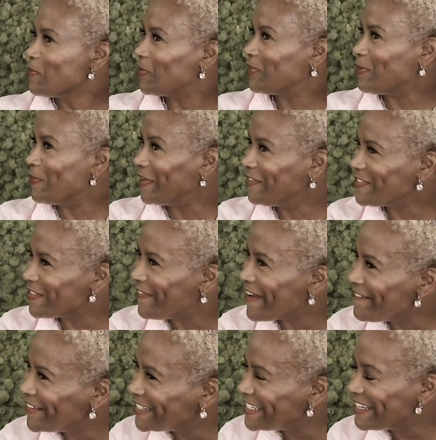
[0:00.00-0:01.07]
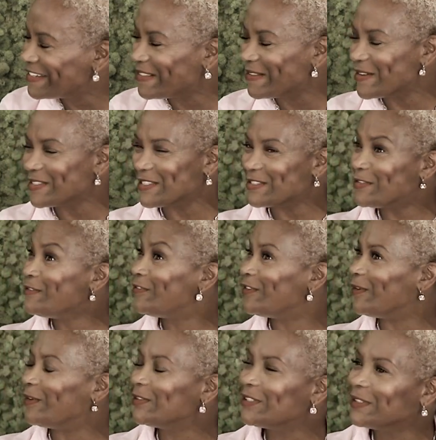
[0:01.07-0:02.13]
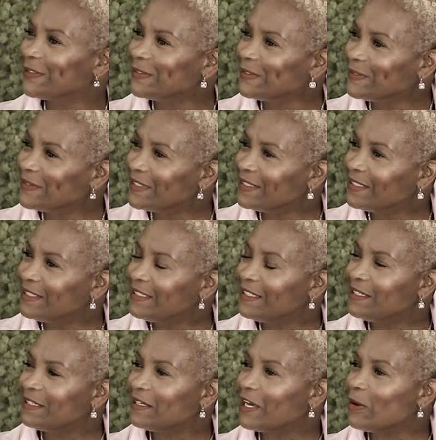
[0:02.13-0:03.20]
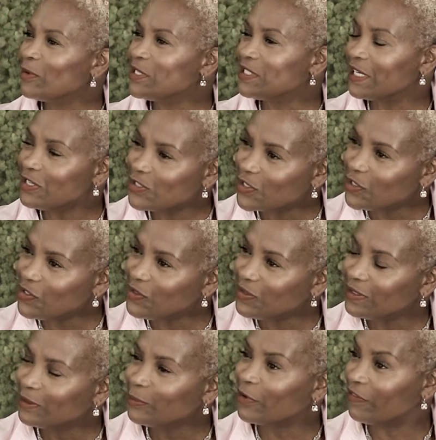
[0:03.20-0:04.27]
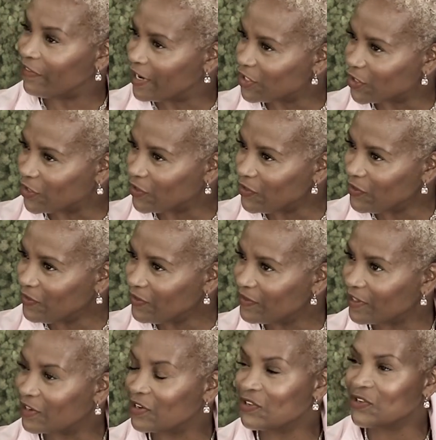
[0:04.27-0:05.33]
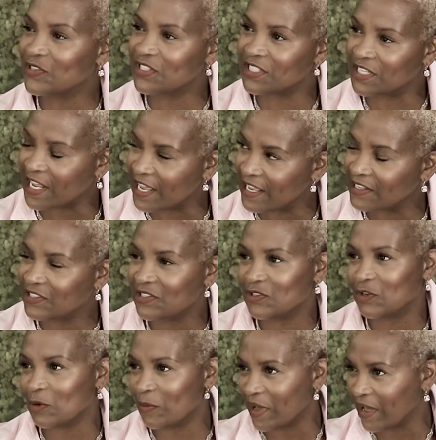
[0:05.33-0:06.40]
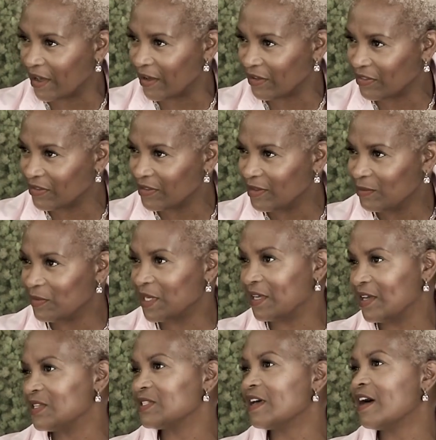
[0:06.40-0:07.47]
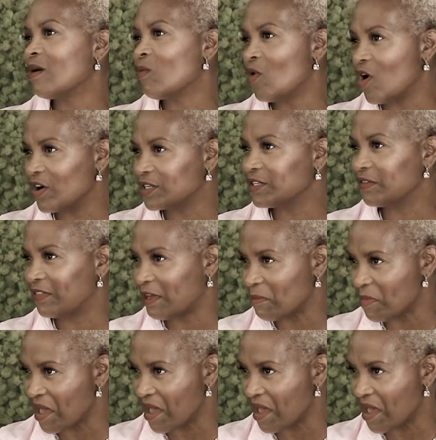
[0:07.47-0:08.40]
But the benefits of having dental lawyers is twofold. I'm a dental professional that understands your path because I walked that